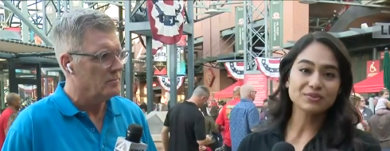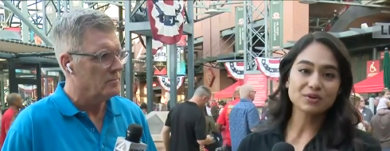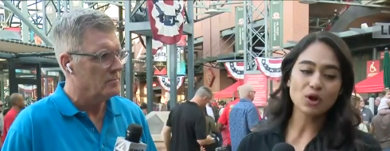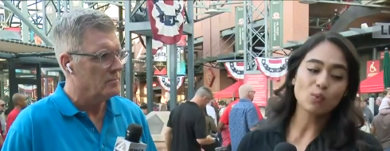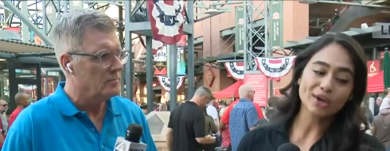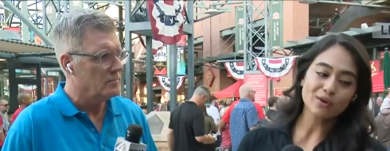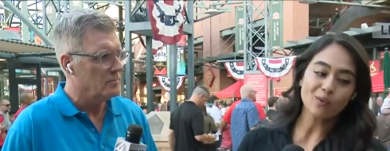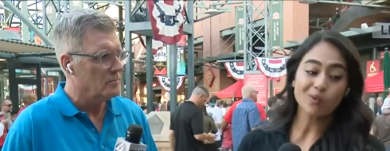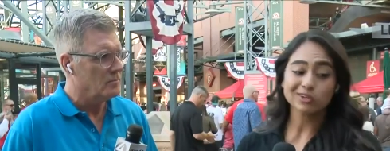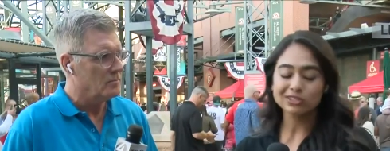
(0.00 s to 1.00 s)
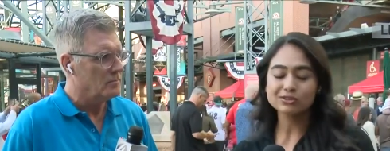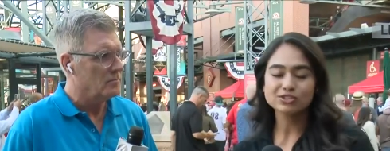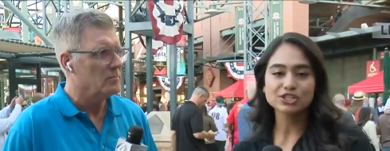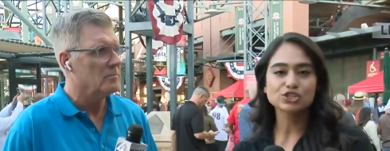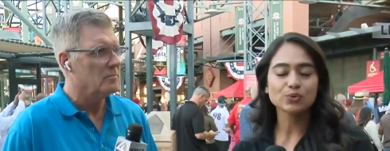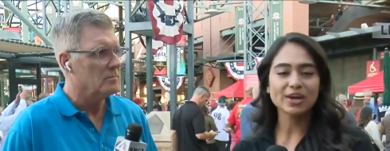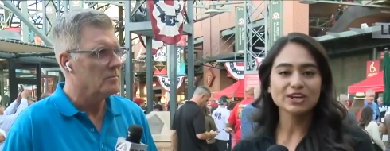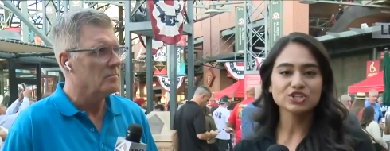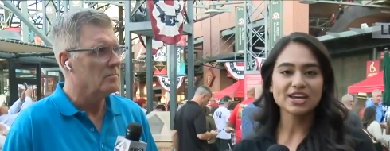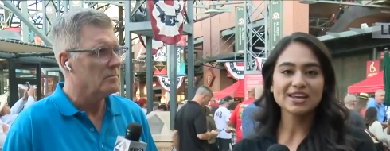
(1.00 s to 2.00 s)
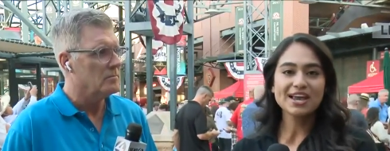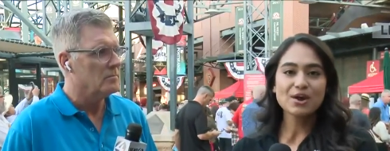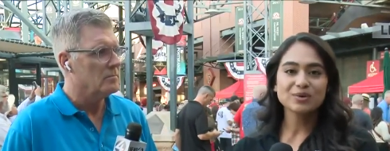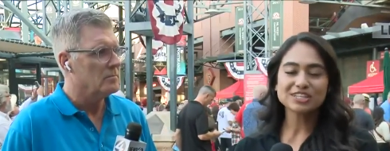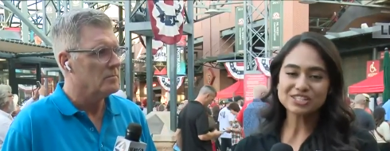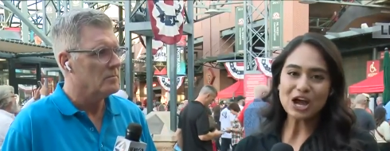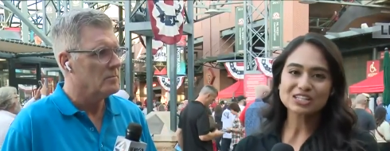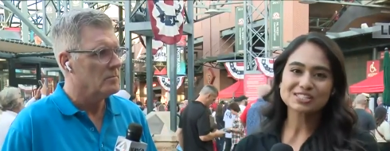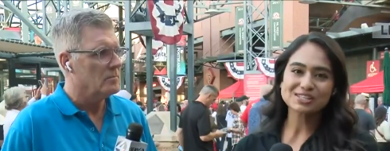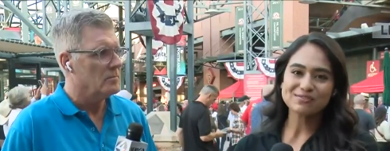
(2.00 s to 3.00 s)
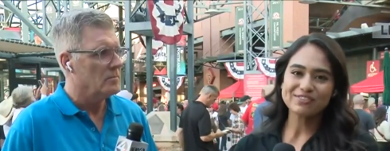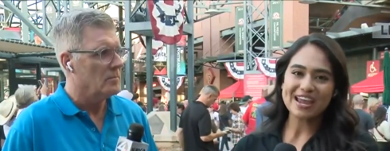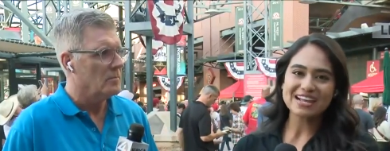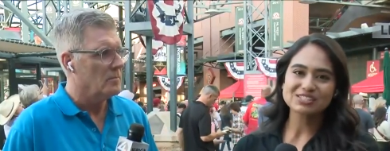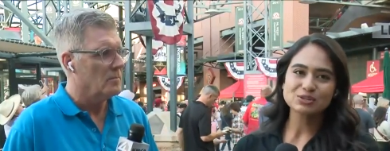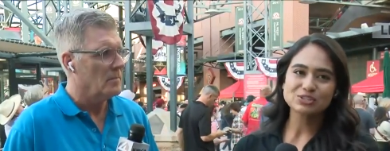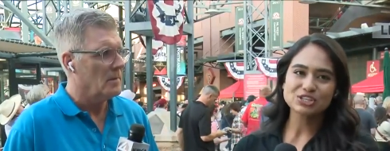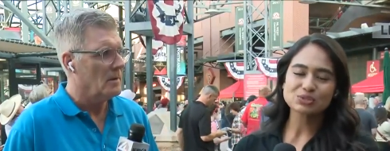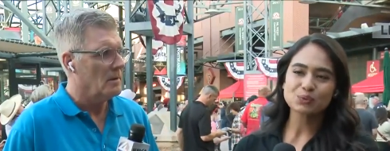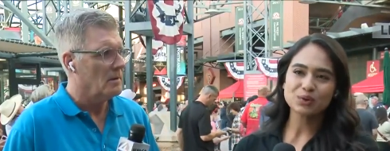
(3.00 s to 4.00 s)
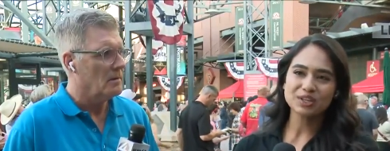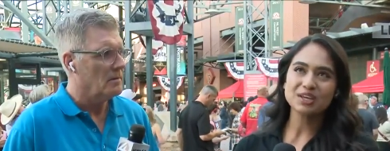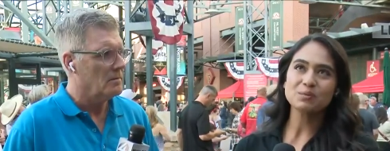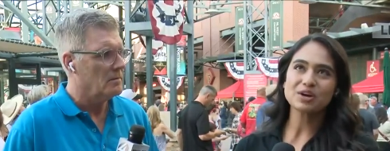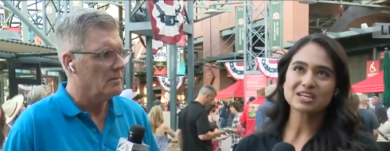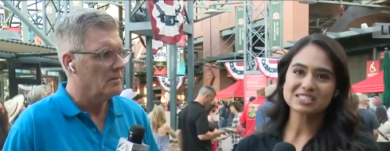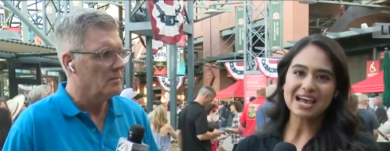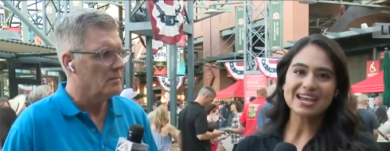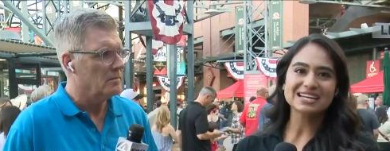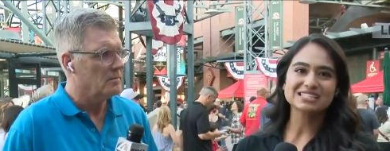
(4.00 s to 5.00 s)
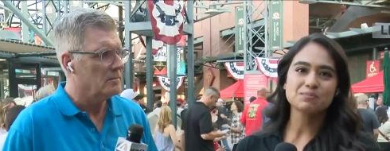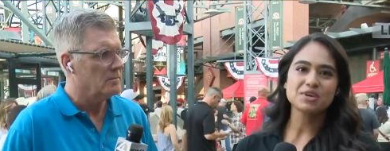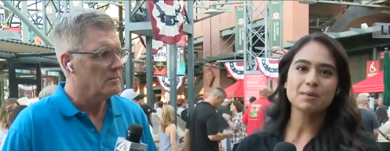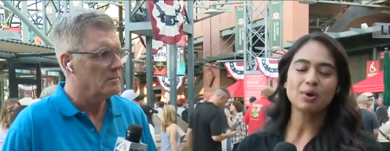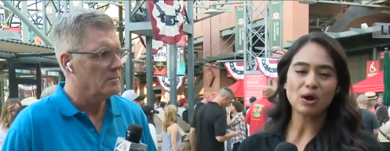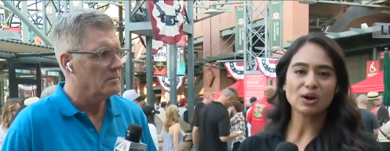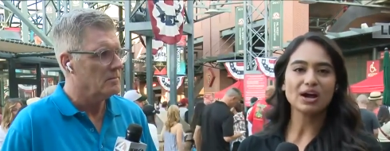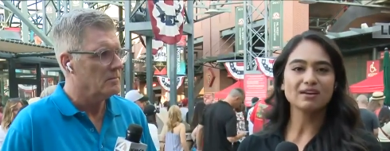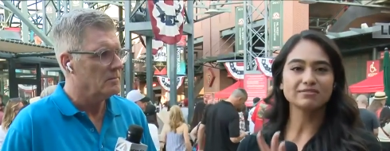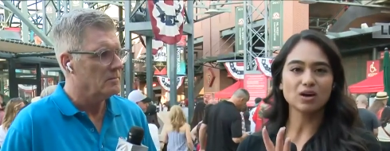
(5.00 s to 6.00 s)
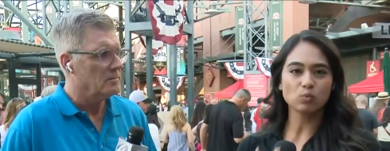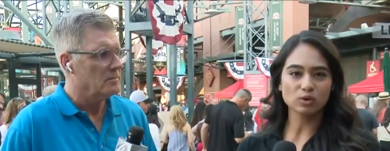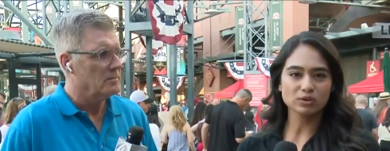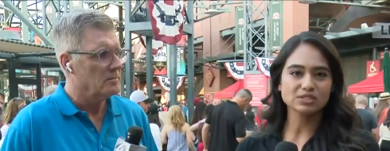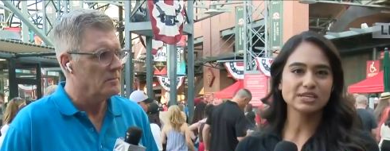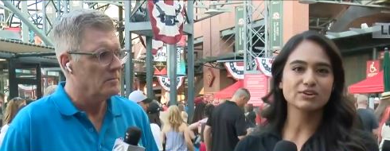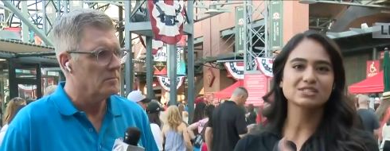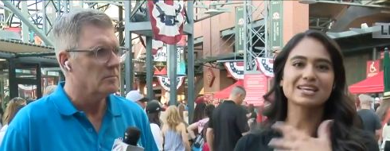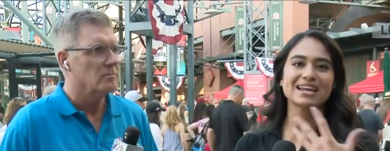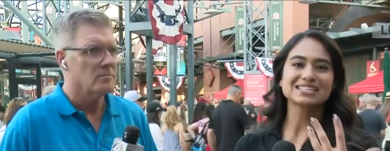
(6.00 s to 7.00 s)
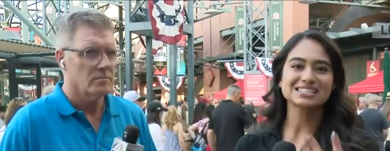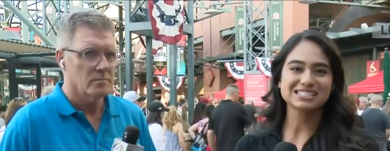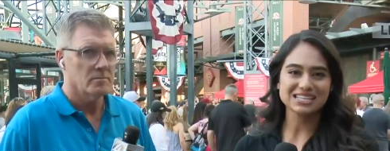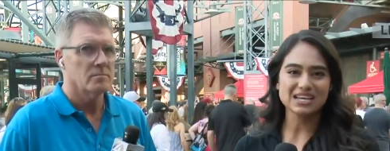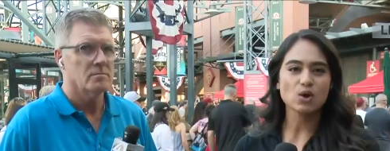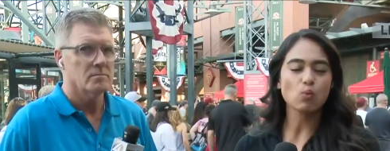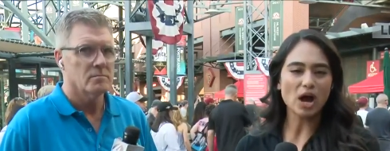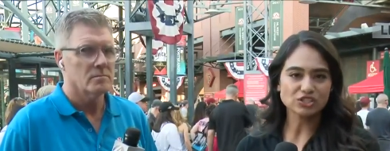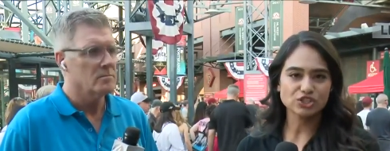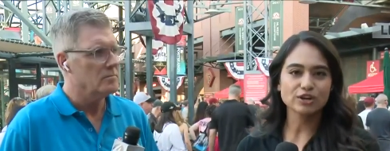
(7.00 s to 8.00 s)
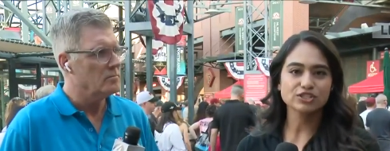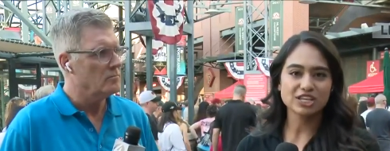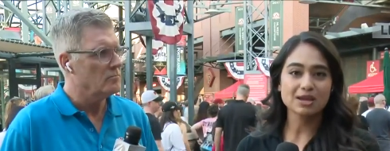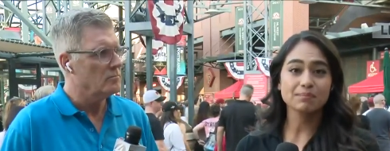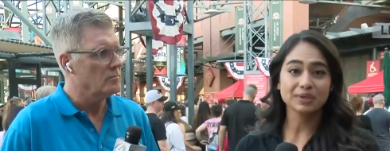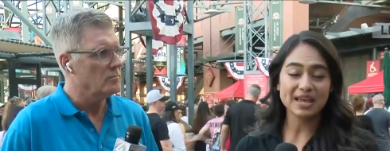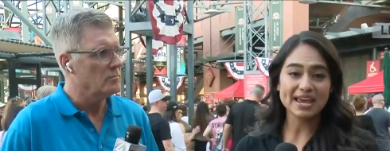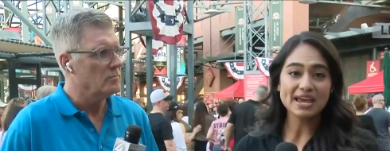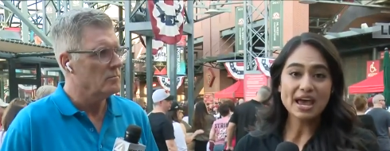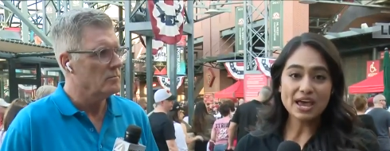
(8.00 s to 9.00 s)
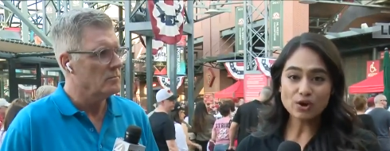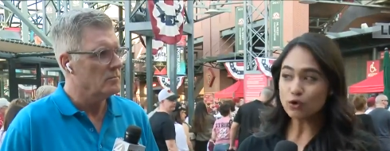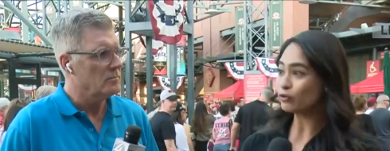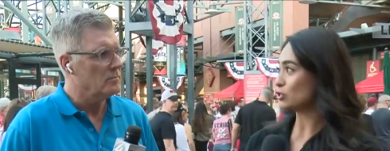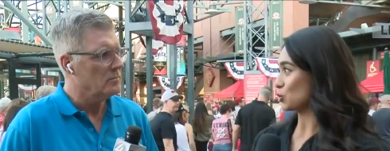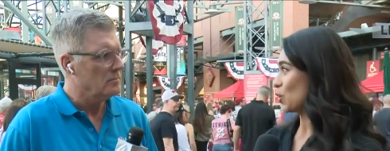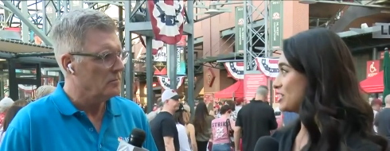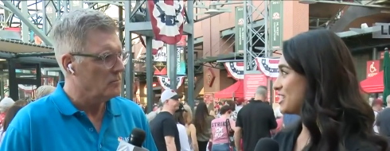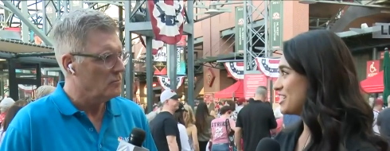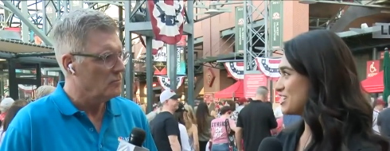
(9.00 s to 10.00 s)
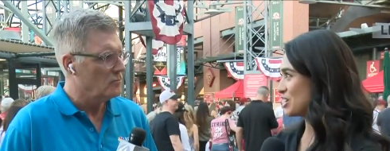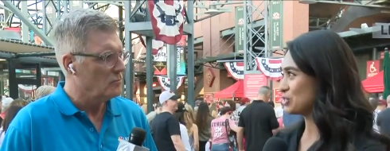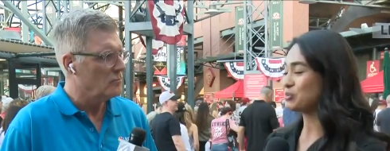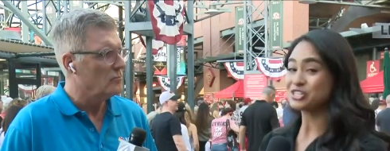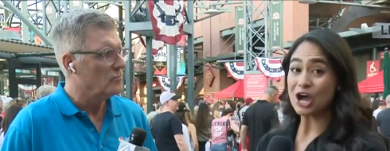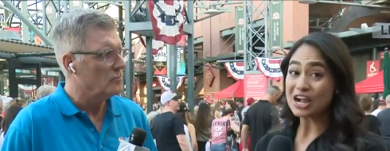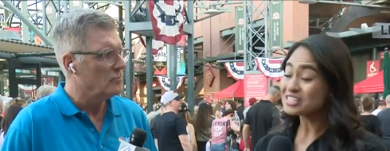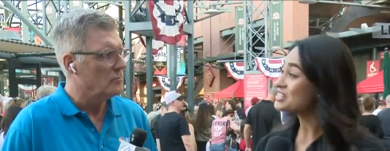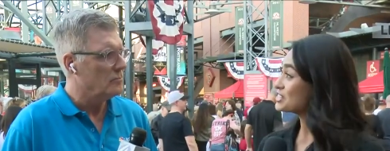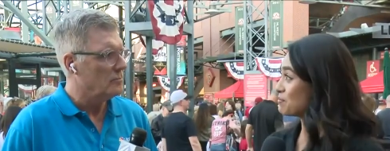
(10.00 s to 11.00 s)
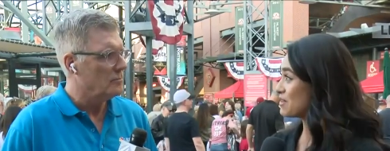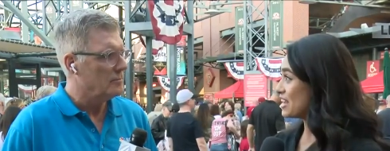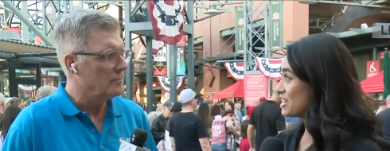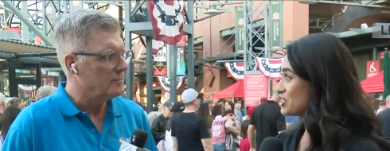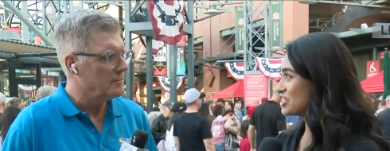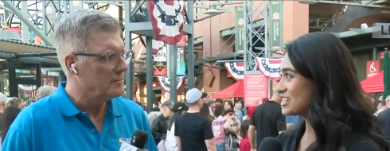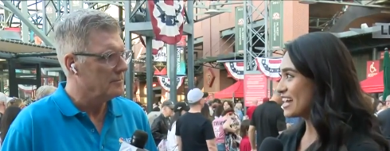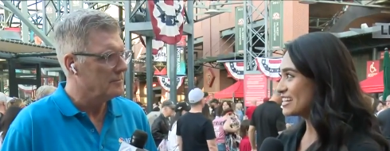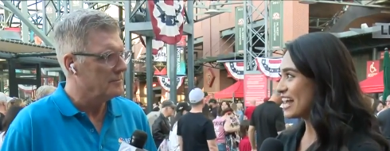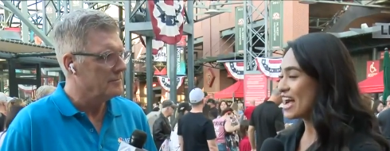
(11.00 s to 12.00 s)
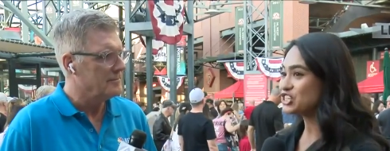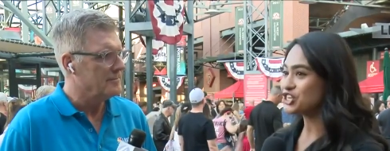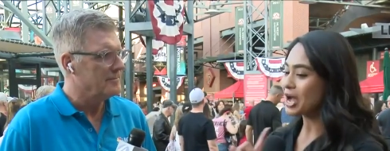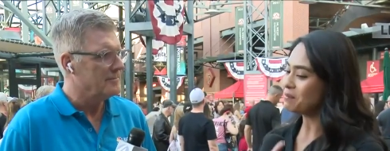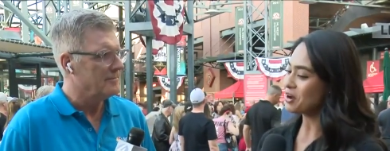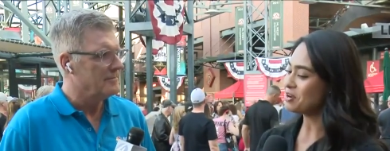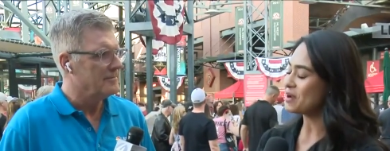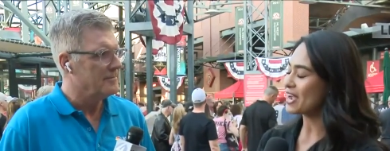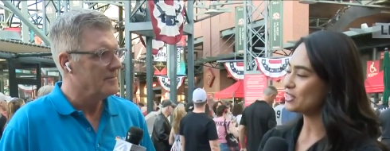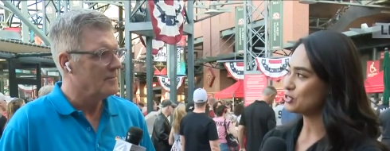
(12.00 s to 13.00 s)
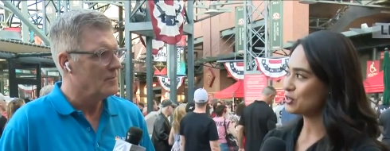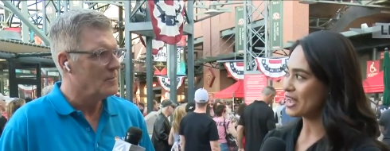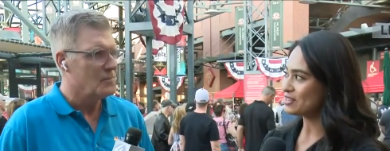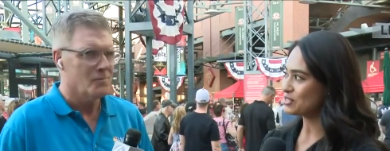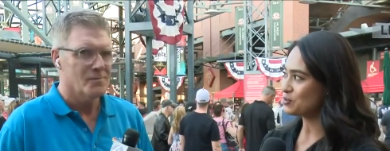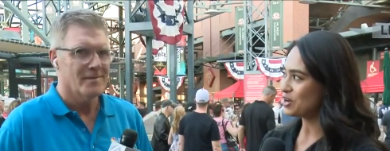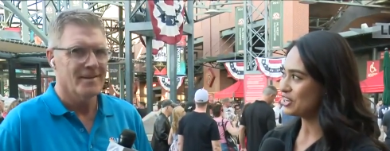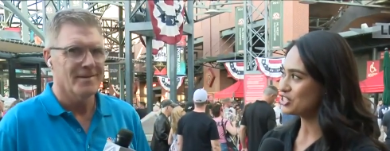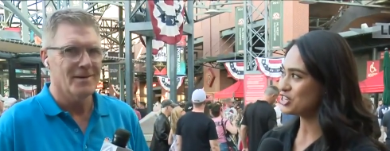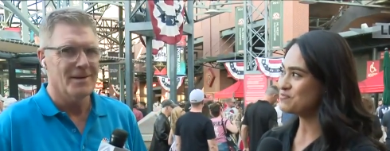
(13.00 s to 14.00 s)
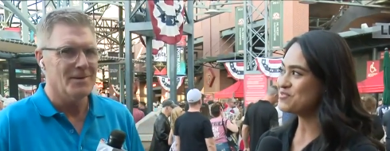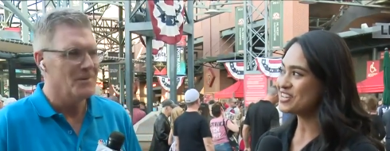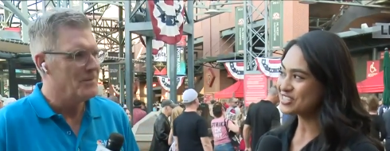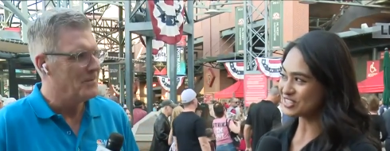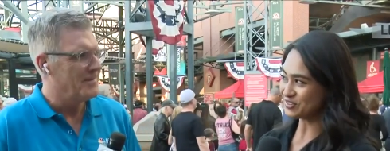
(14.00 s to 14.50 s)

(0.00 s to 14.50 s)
Speaker 1: a win or lose situation. We did talk to some fans who just really were excited to be a part of a World Series, getting to see, watch their team play in over 20 years. We talked to somebody, she said that she got married back in 2001. She uh-huh. missed the